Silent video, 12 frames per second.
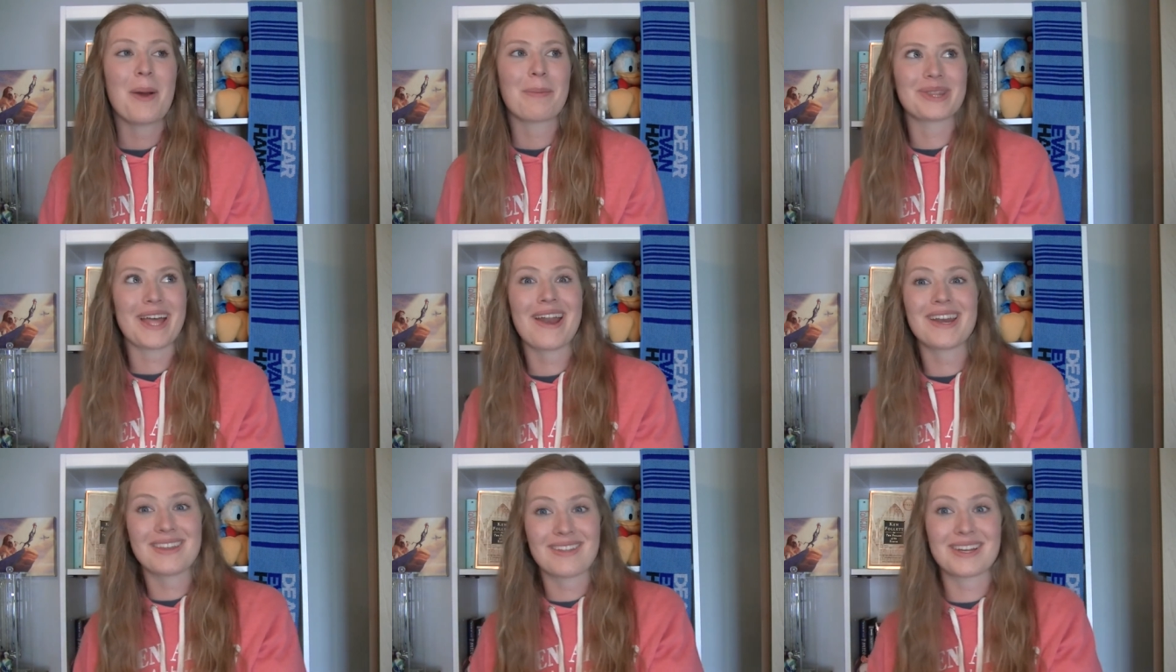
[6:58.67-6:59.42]
but
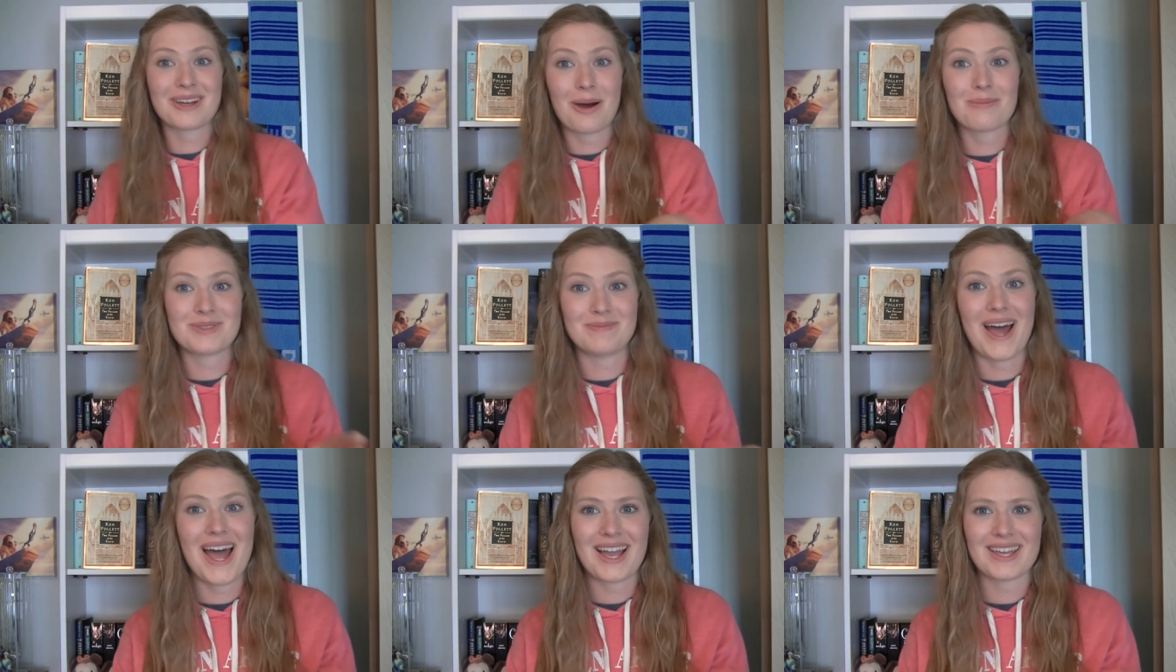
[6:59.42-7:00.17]
then he like comes
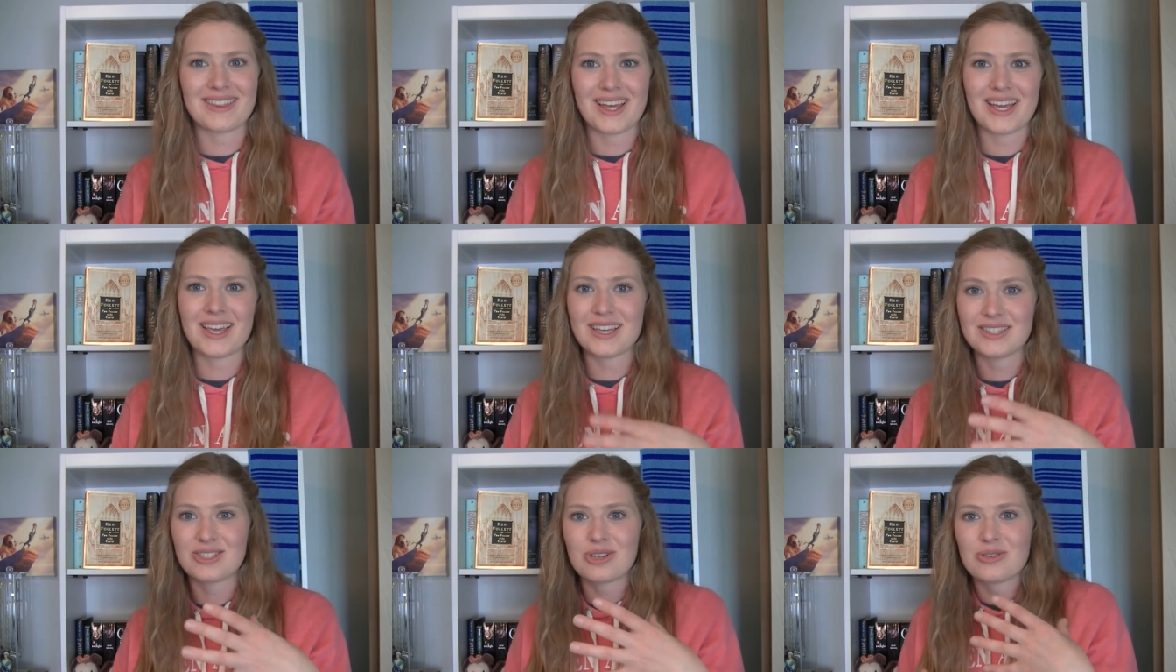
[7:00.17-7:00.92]
back and like
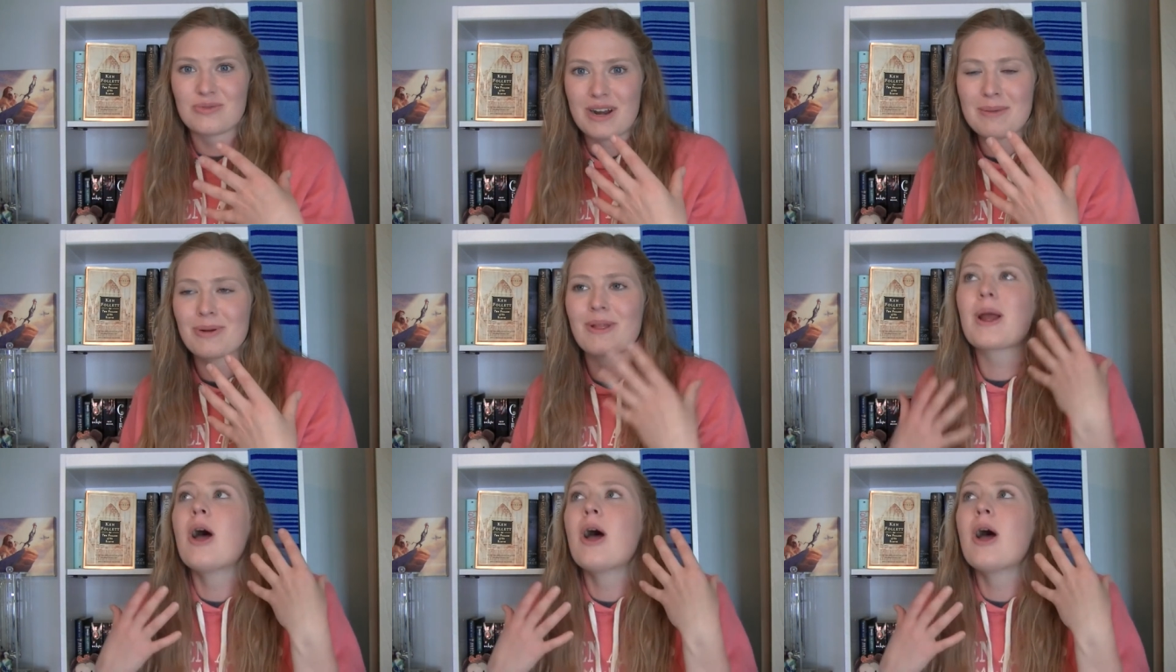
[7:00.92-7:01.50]
is gonna rape her. Like,